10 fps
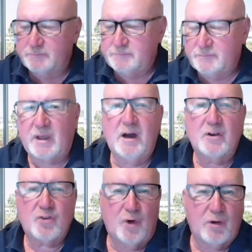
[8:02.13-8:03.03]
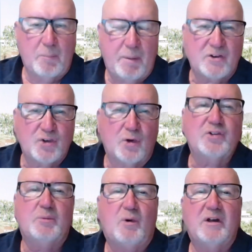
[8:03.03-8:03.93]
you can't talk about
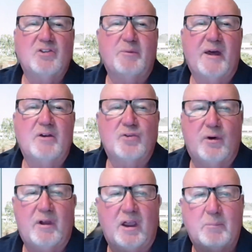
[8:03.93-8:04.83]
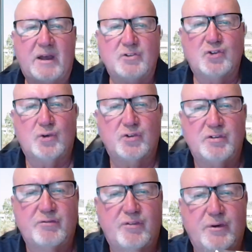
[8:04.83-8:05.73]
Georgian wines without talking about
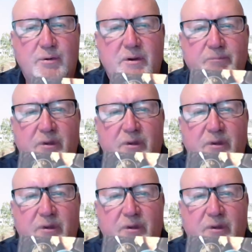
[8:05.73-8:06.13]
Georgian food.